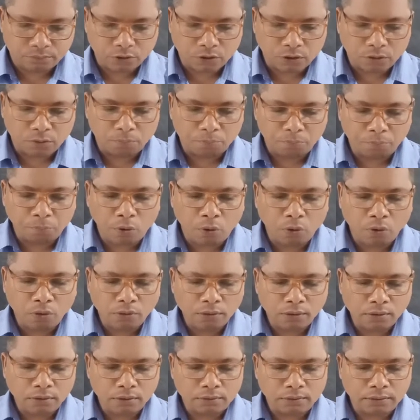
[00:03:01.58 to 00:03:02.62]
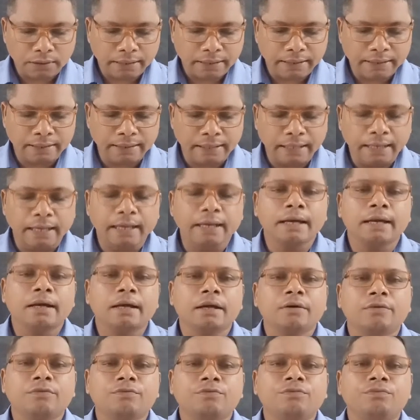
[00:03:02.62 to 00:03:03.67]
born in a
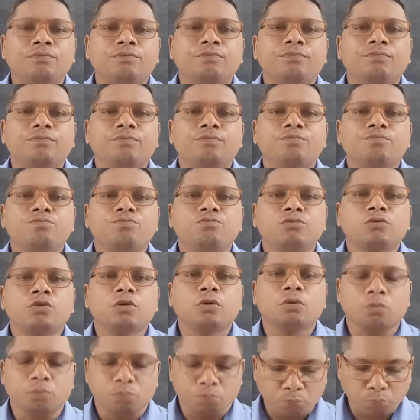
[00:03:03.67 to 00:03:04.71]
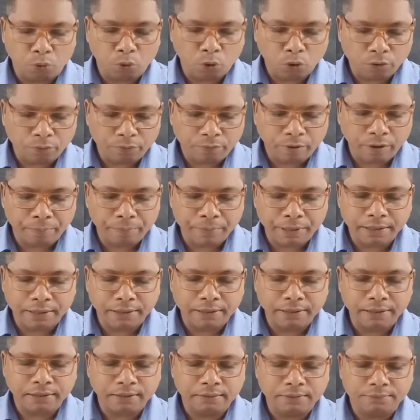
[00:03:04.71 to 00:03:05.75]
poor family,
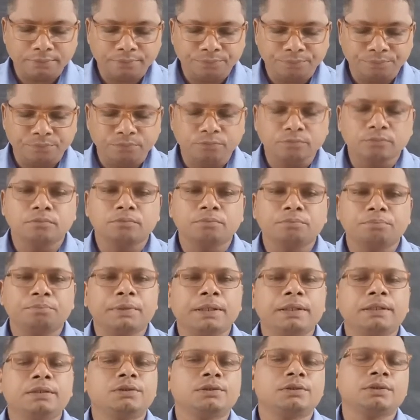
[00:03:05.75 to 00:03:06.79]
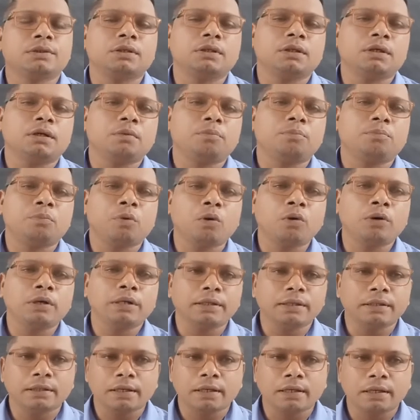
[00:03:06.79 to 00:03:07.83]
means
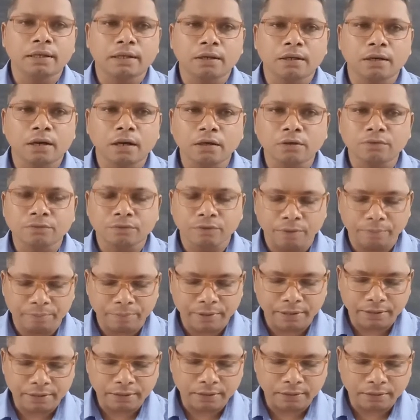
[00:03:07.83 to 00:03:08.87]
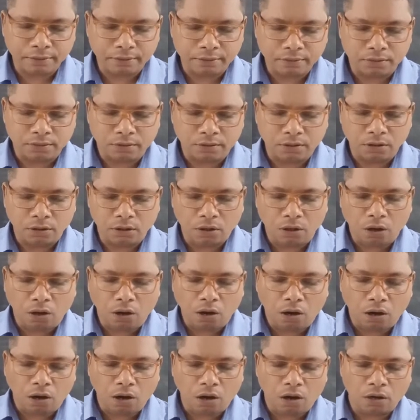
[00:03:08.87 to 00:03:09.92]
born in a clerk family,
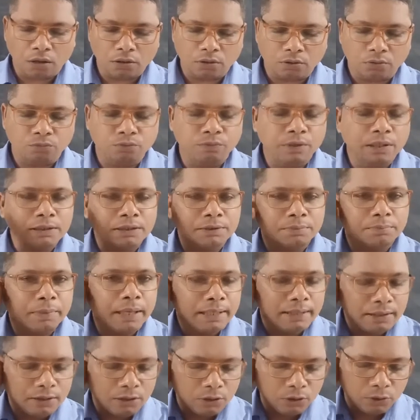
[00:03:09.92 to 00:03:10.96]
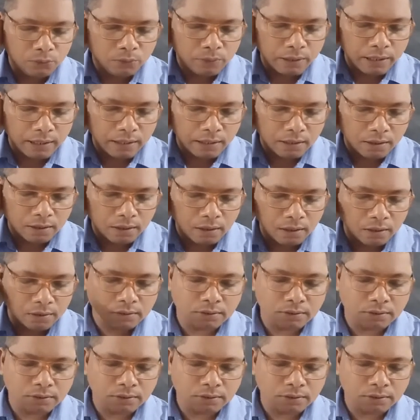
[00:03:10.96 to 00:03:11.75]
or was married to a clerk.